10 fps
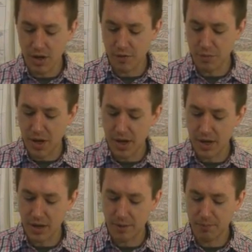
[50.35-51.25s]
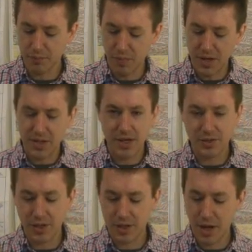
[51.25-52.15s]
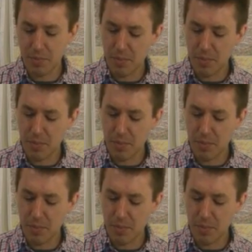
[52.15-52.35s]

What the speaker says: of my tasting cup.